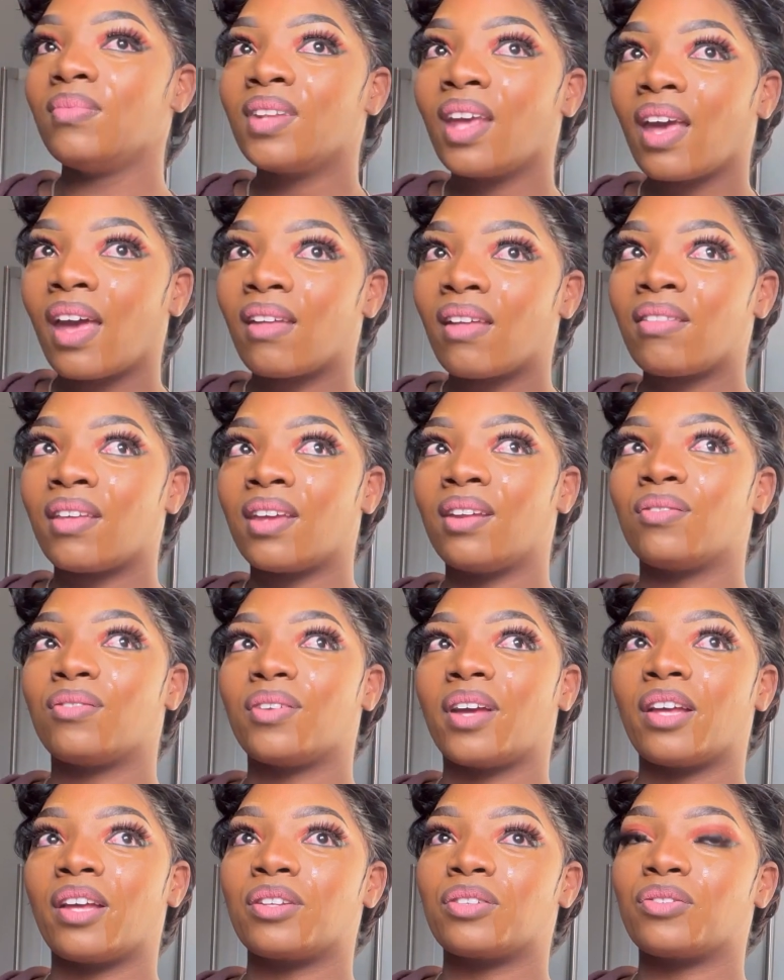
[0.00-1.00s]
And then
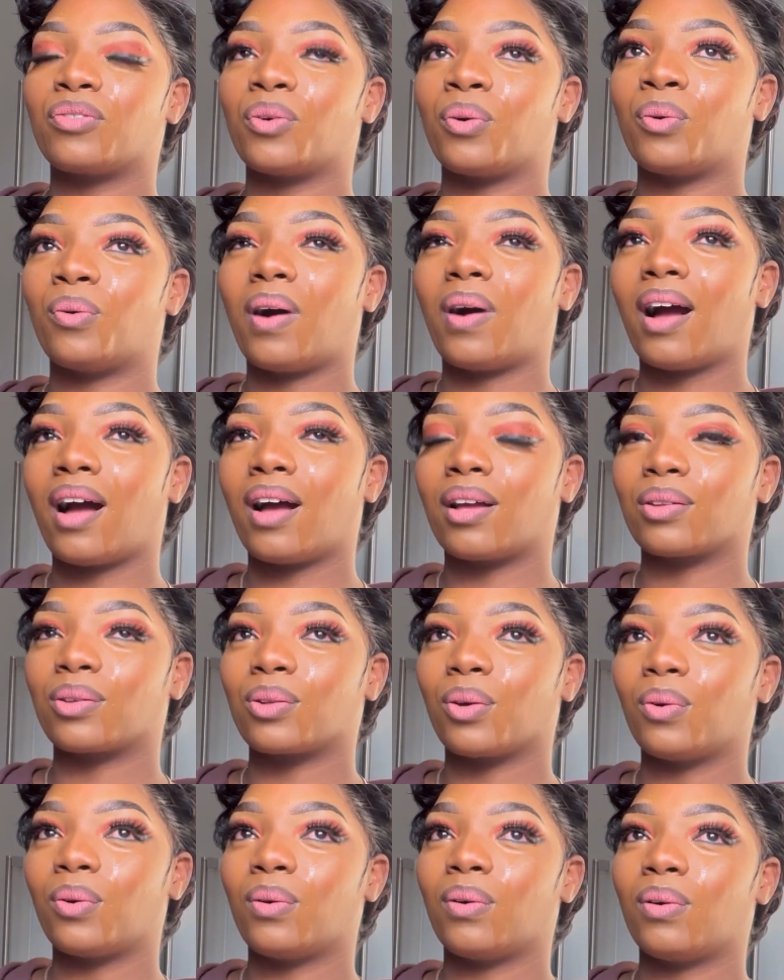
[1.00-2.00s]
as for
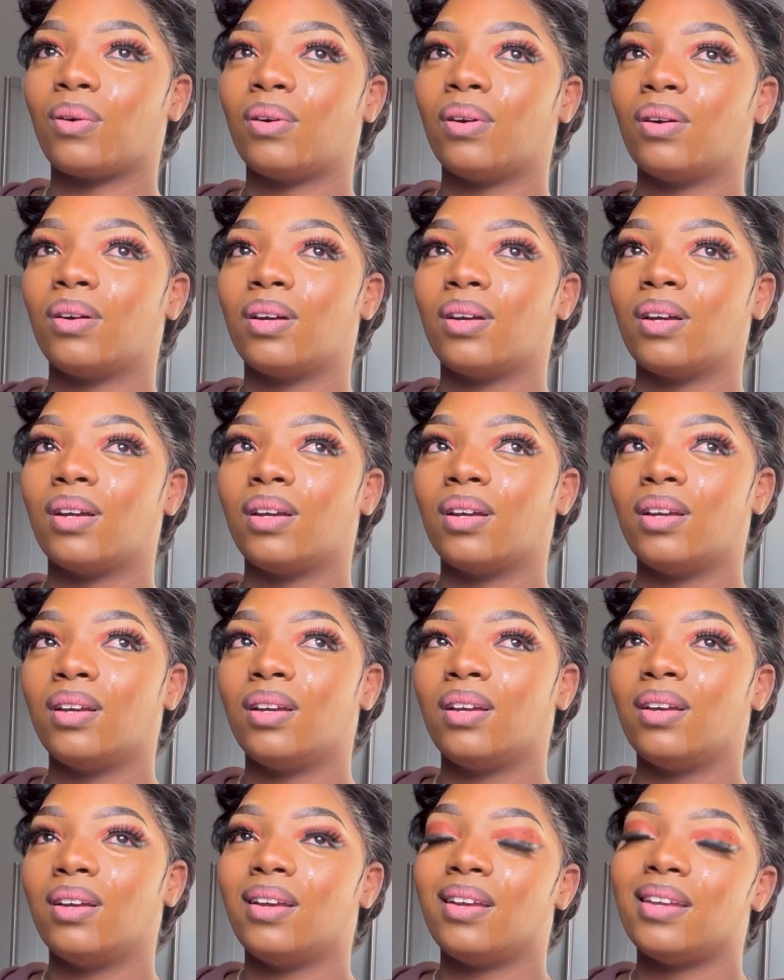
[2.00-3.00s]
Ako,
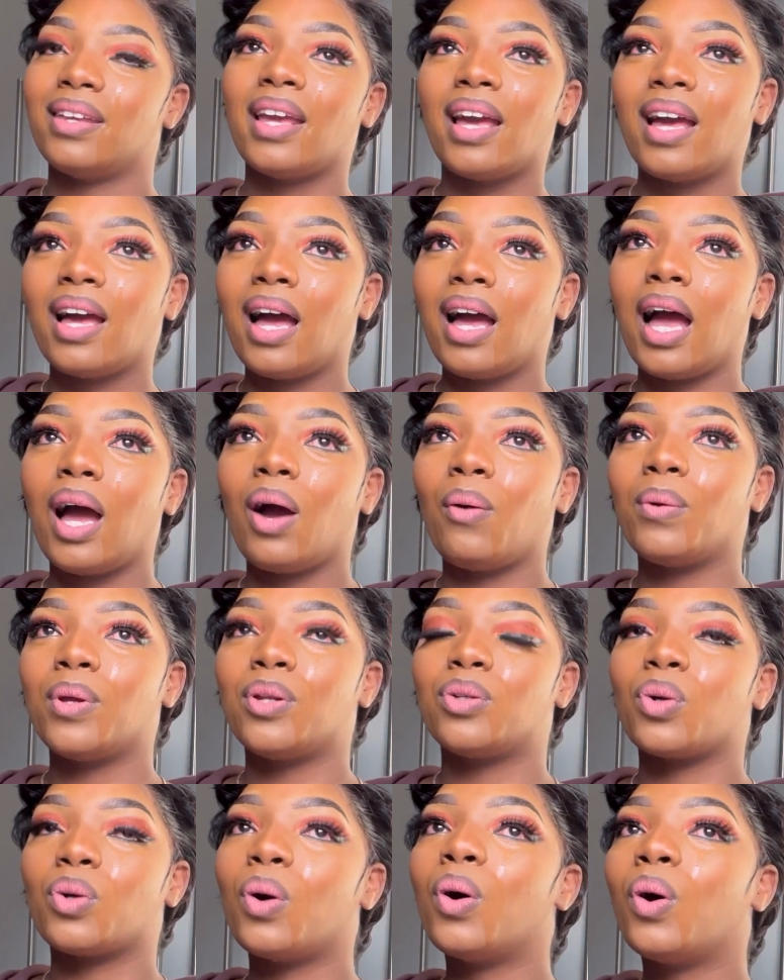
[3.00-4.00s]
yeah, we
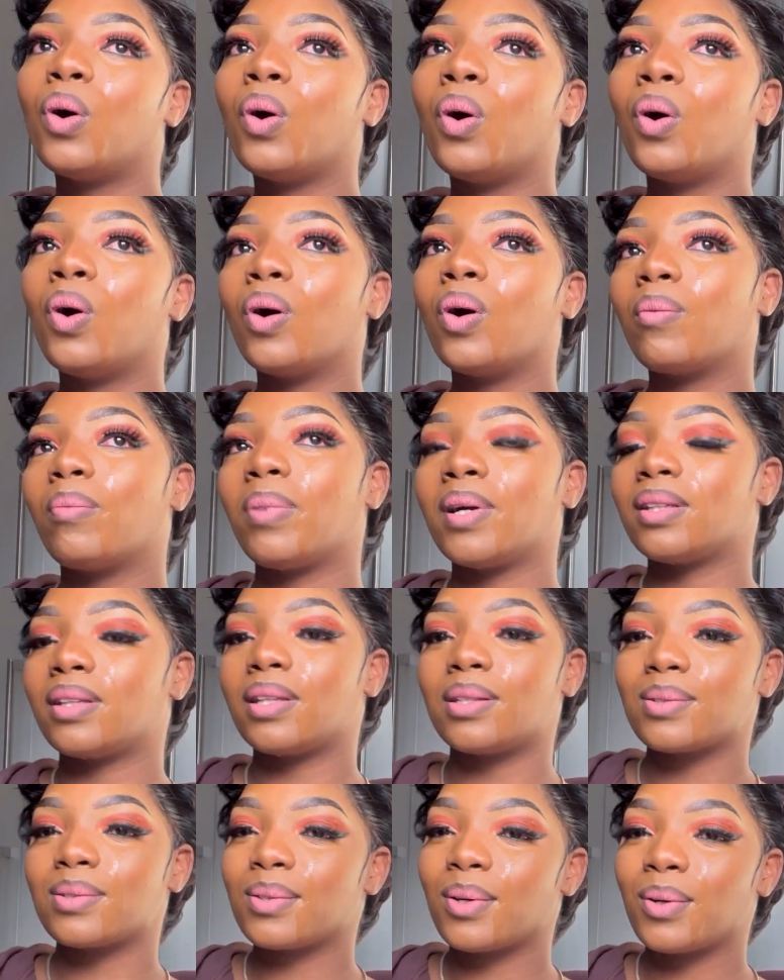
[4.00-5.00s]
talk, but
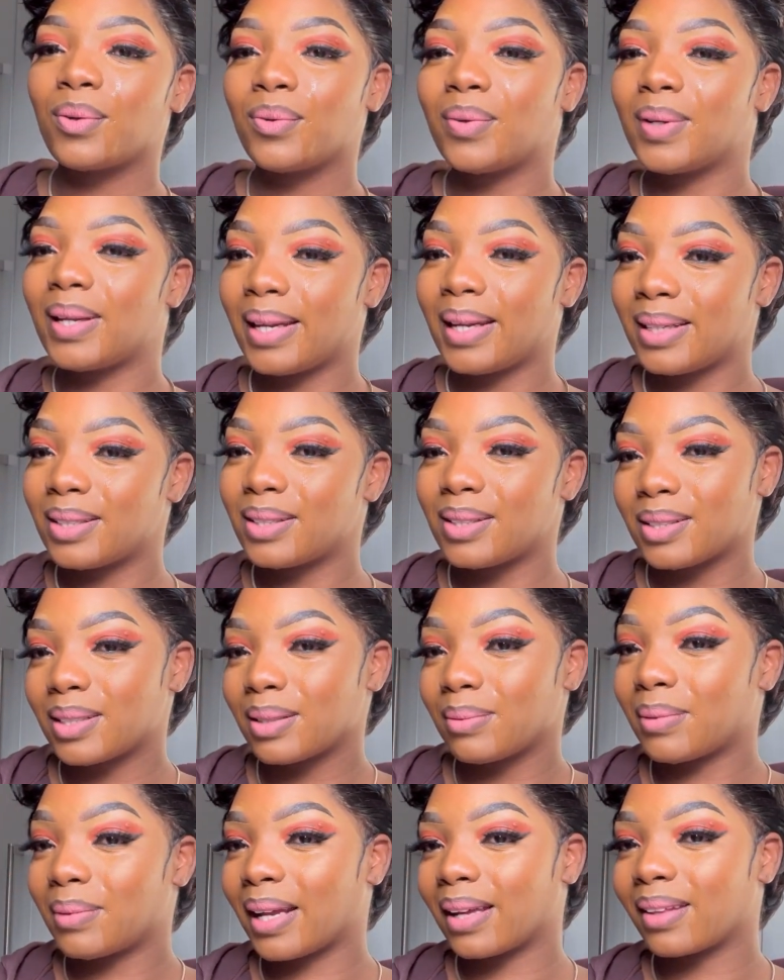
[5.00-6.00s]
there's no
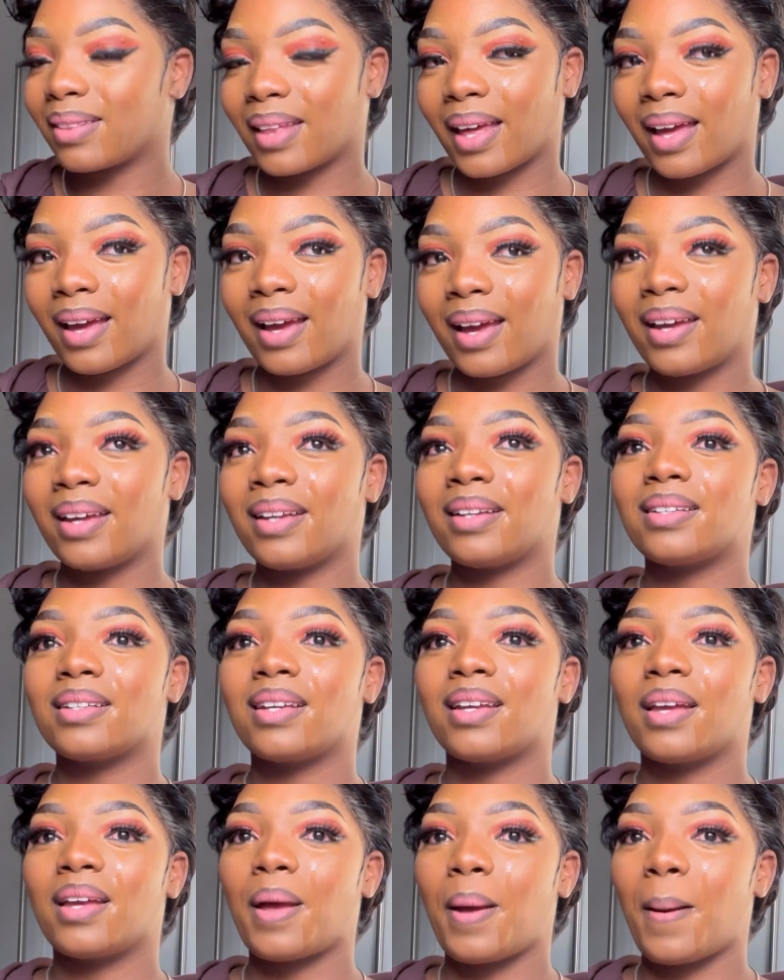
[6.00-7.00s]
relationship like that.
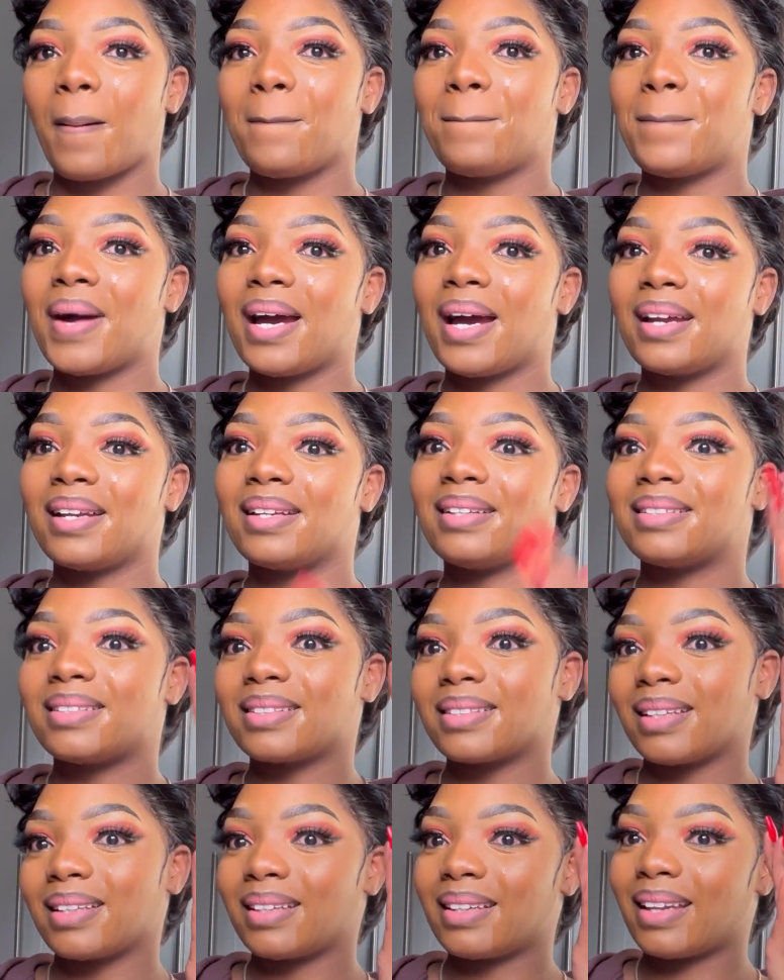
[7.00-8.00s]
But
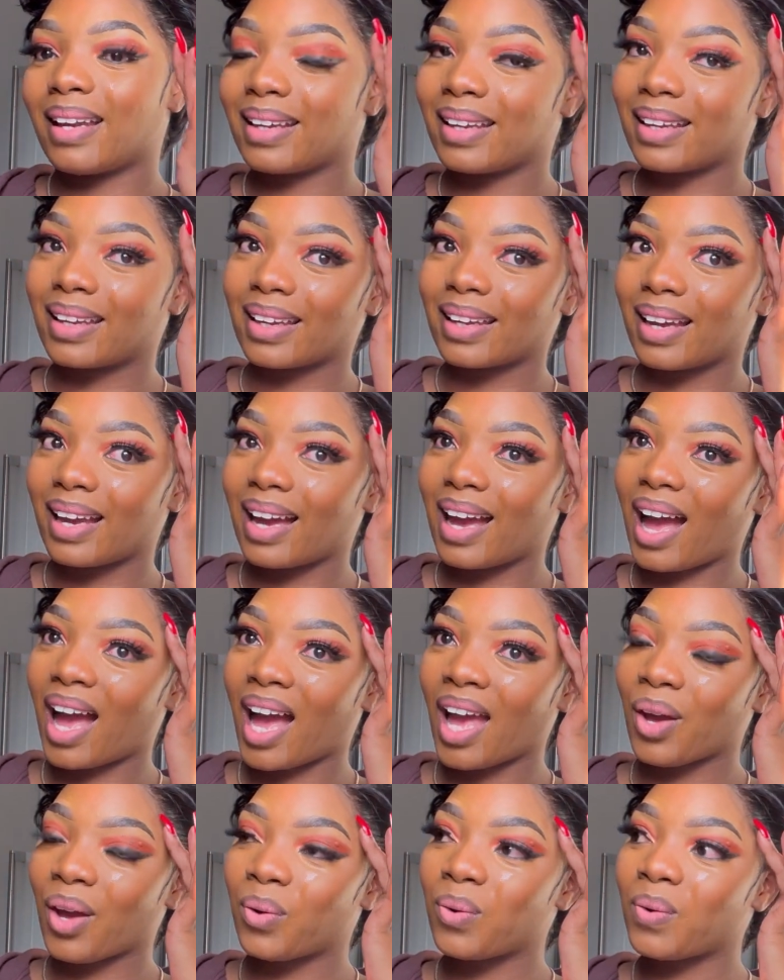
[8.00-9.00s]
like,
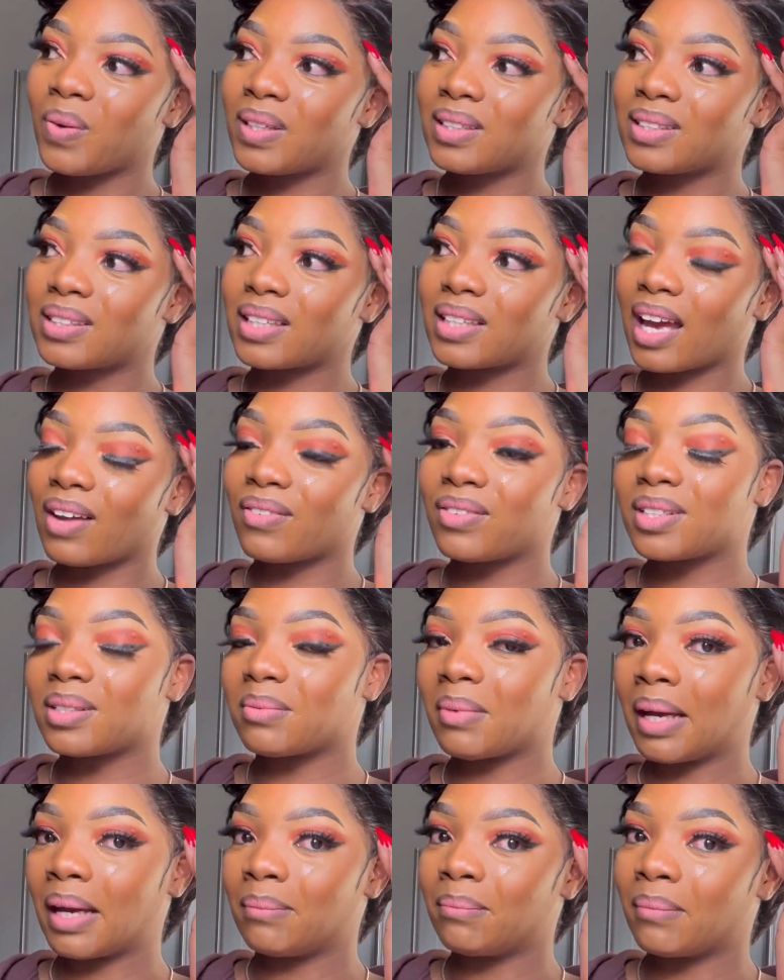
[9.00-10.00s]
I always have it in
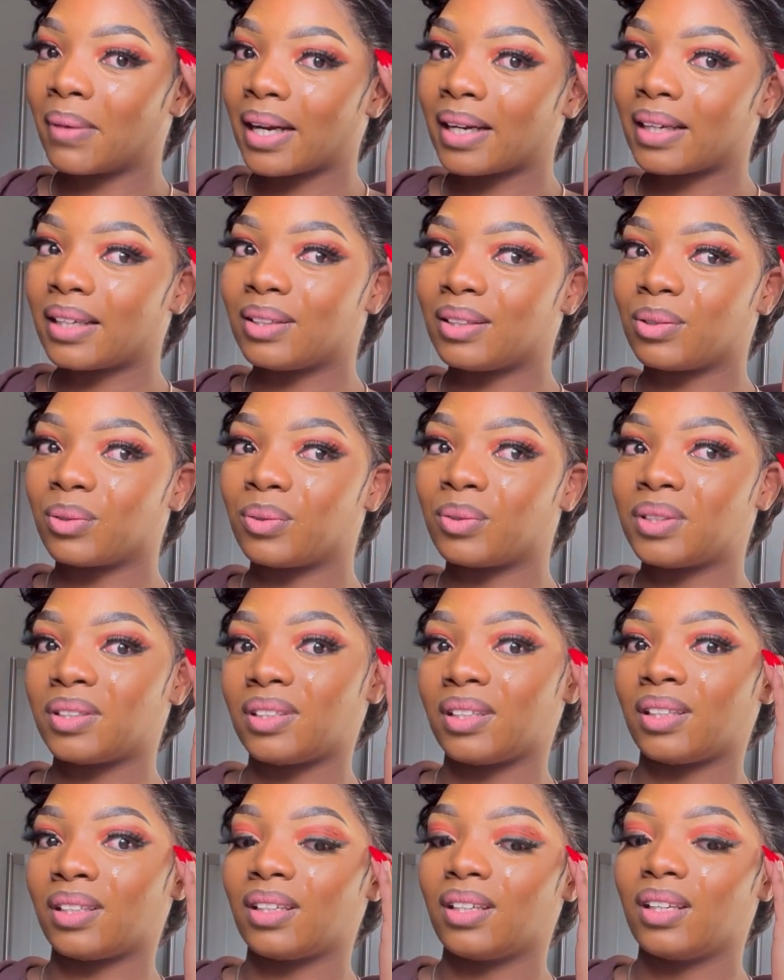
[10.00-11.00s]
my mind,
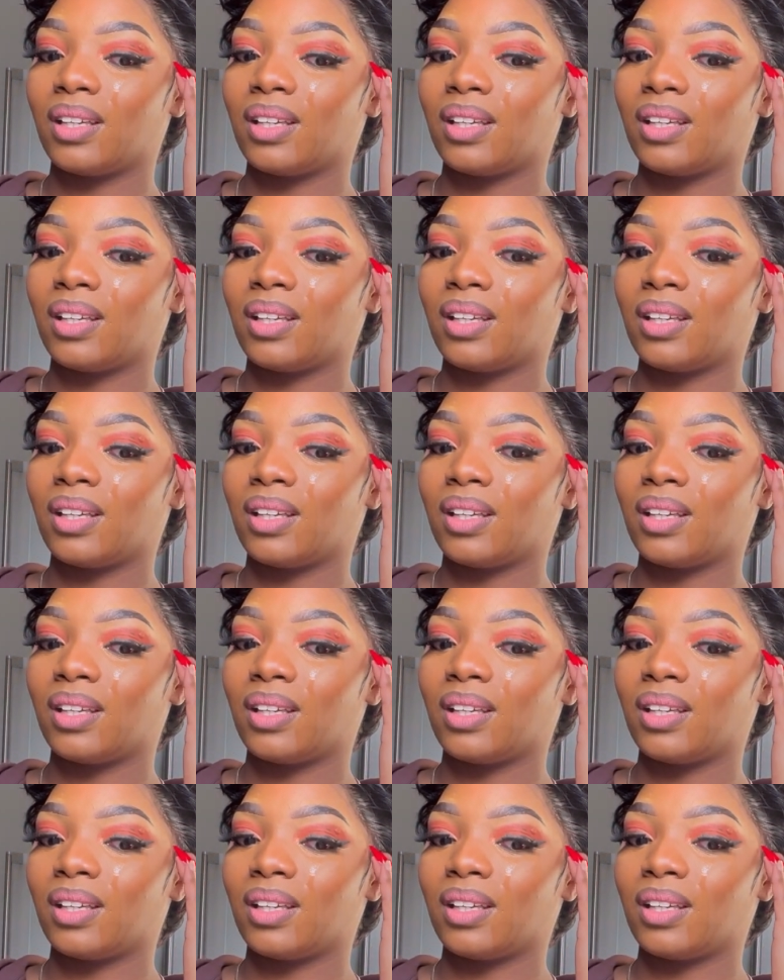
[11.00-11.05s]
Ukuti,